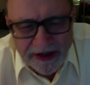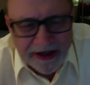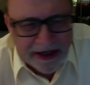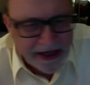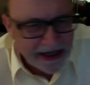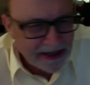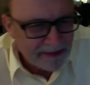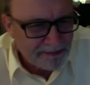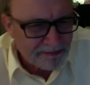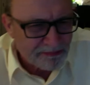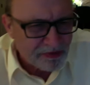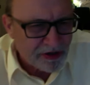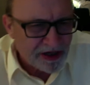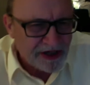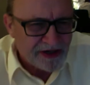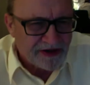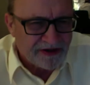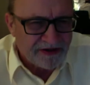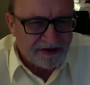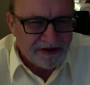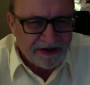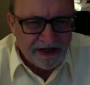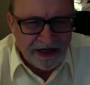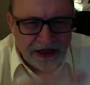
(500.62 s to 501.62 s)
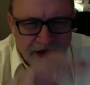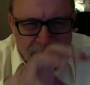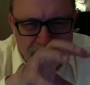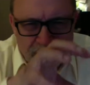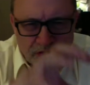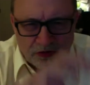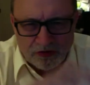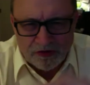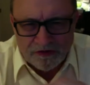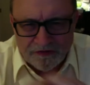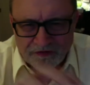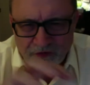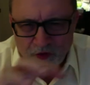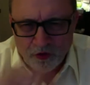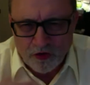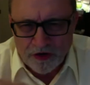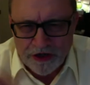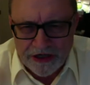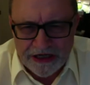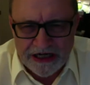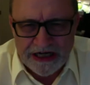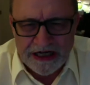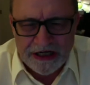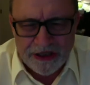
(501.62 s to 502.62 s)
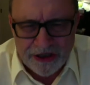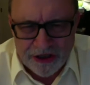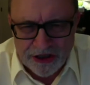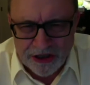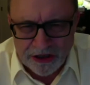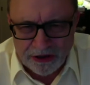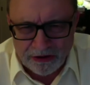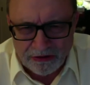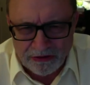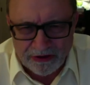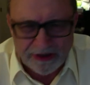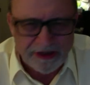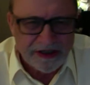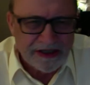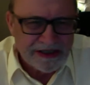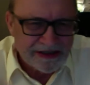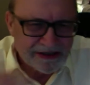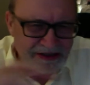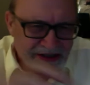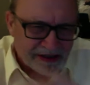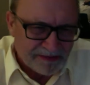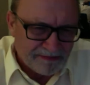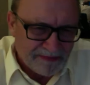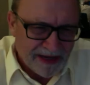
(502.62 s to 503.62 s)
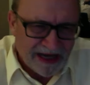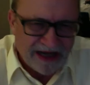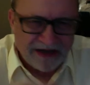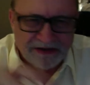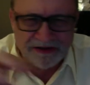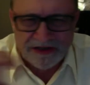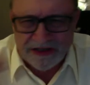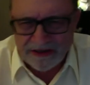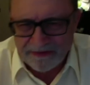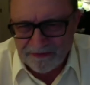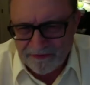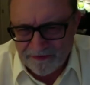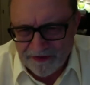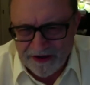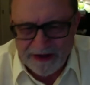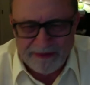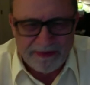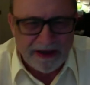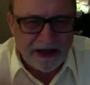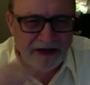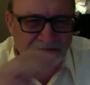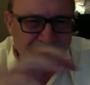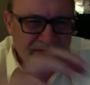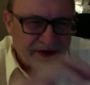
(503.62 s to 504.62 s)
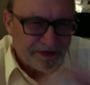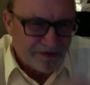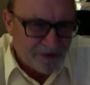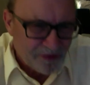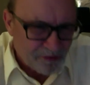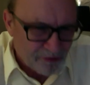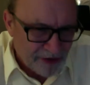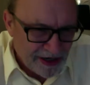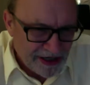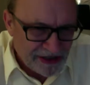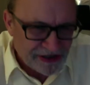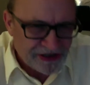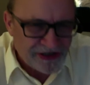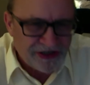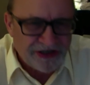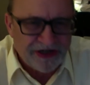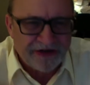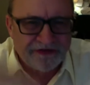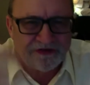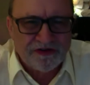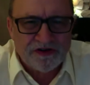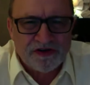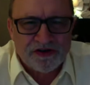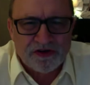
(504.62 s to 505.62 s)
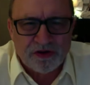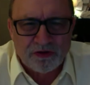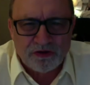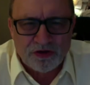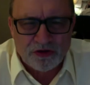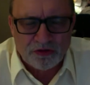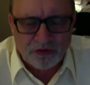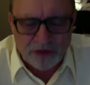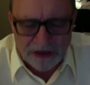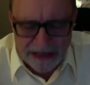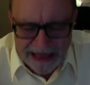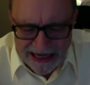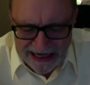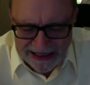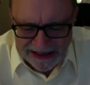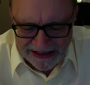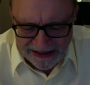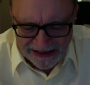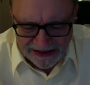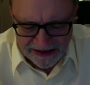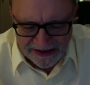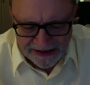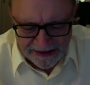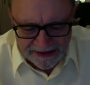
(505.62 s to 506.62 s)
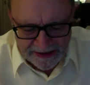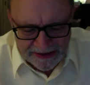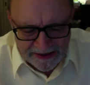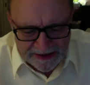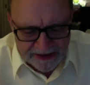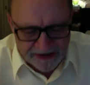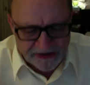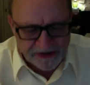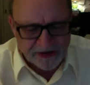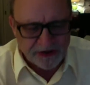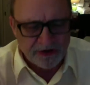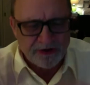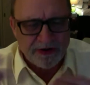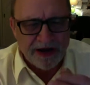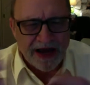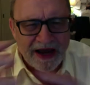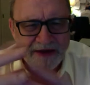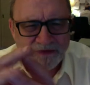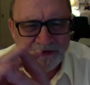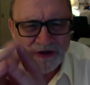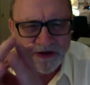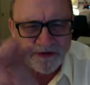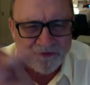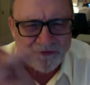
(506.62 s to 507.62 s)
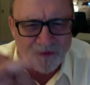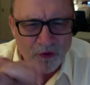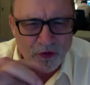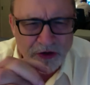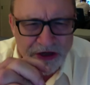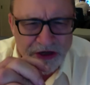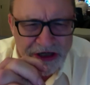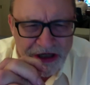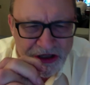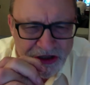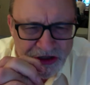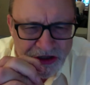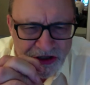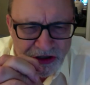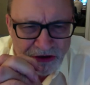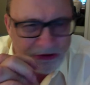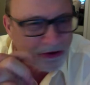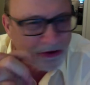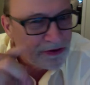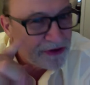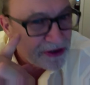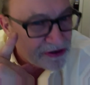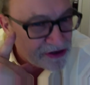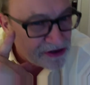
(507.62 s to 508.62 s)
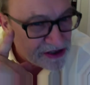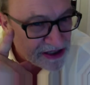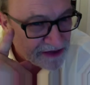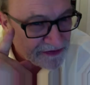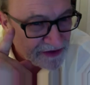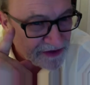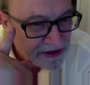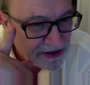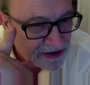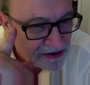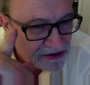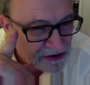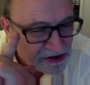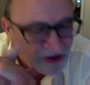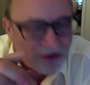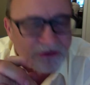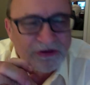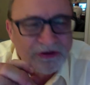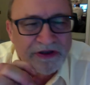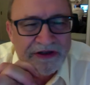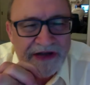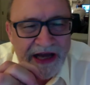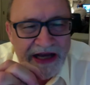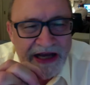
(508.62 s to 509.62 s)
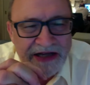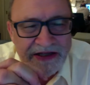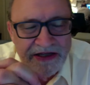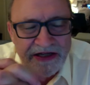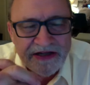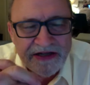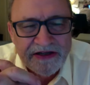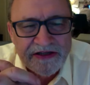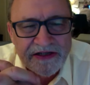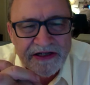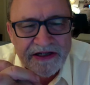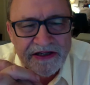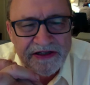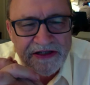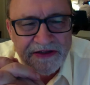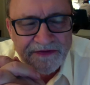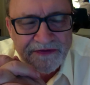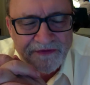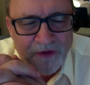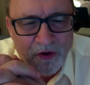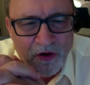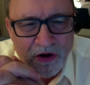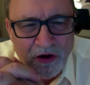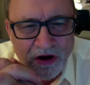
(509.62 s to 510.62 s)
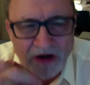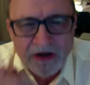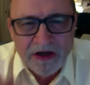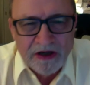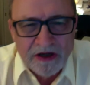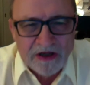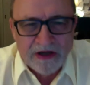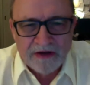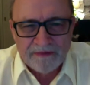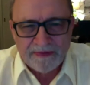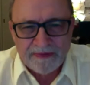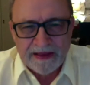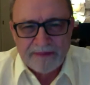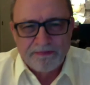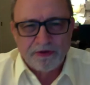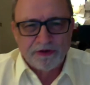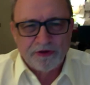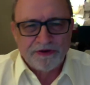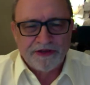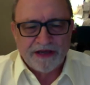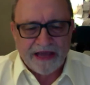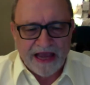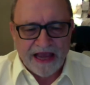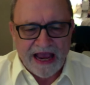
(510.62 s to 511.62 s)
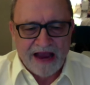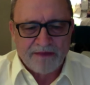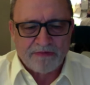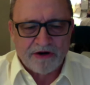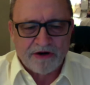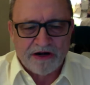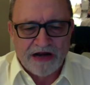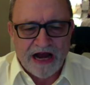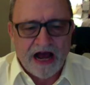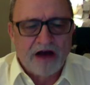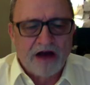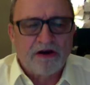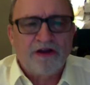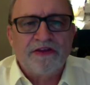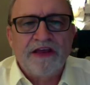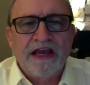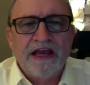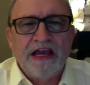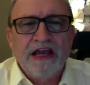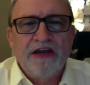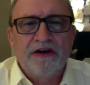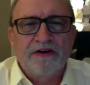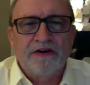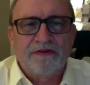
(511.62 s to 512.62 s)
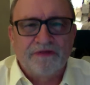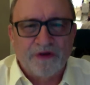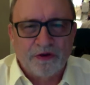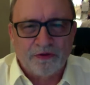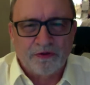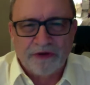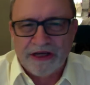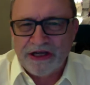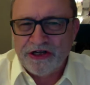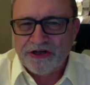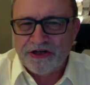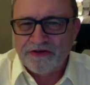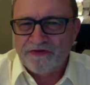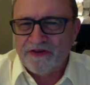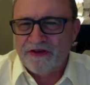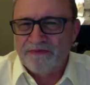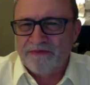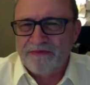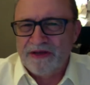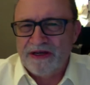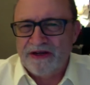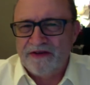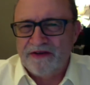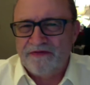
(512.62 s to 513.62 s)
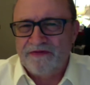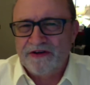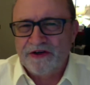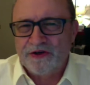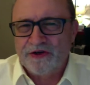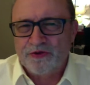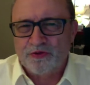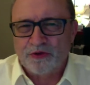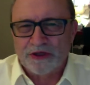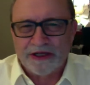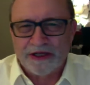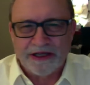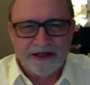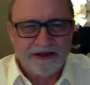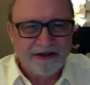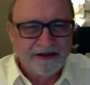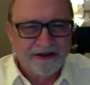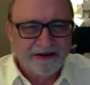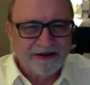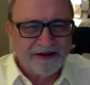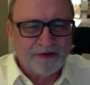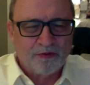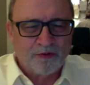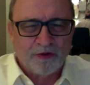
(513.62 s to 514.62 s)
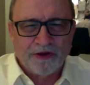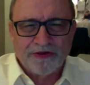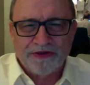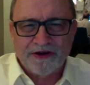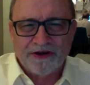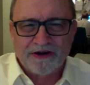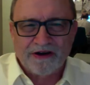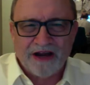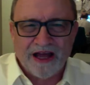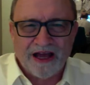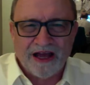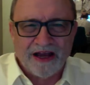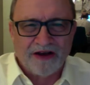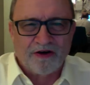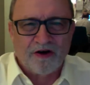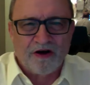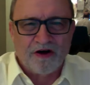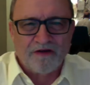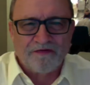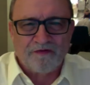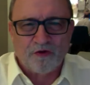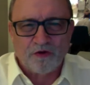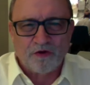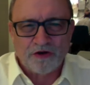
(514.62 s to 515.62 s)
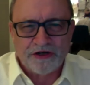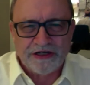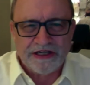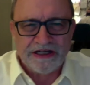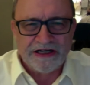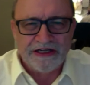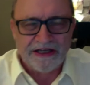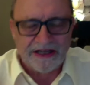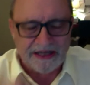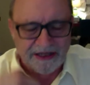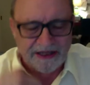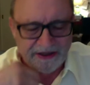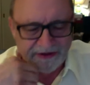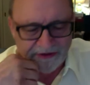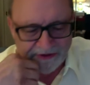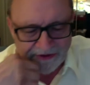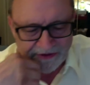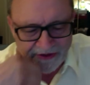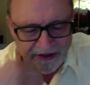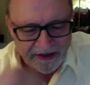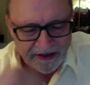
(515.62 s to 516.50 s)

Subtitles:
in Britain, he chose 14 children, some male, some female, different races, different social classes. So you have these 14 children, they're 7 years old in 1964. They put the camera down and they interview each of them individually and what they're like, all 14 kids.